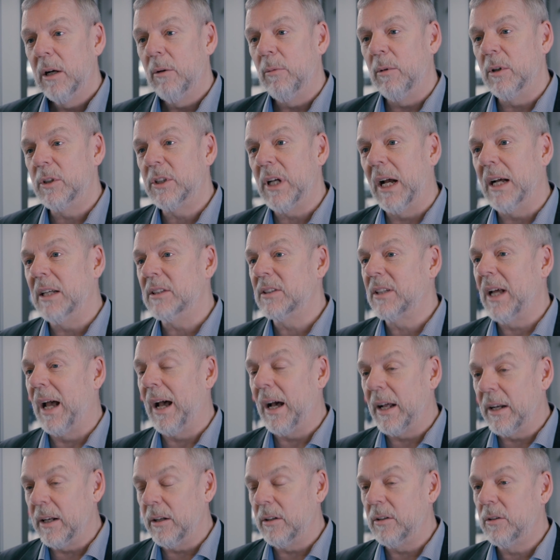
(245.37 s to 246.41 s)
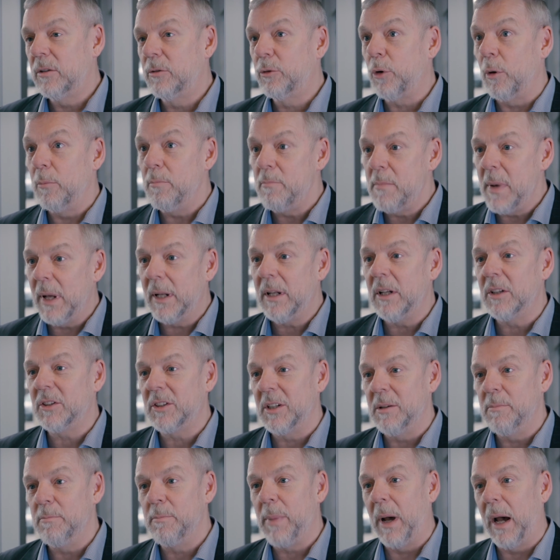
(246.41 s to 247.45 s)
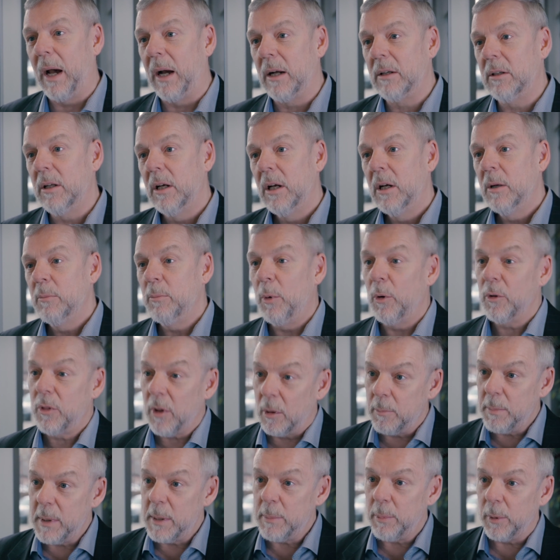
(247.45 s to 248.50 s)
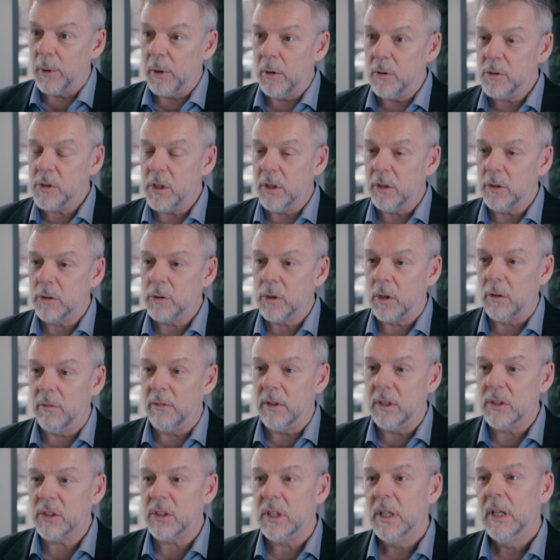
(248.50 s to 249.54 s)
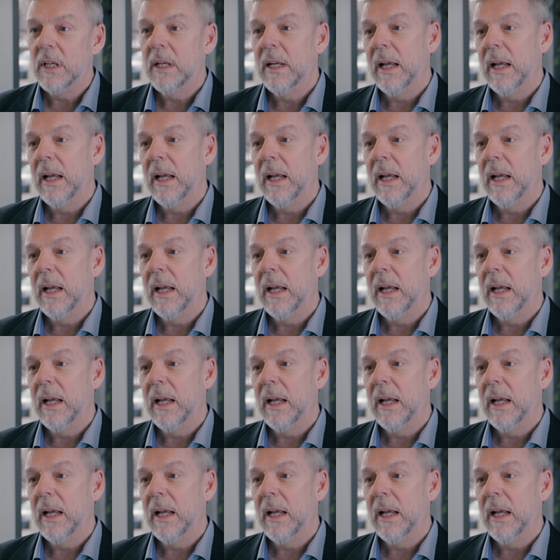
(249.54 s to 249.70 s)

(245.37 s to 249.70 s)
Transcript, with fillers: which has had a tremendous impact both on people using the service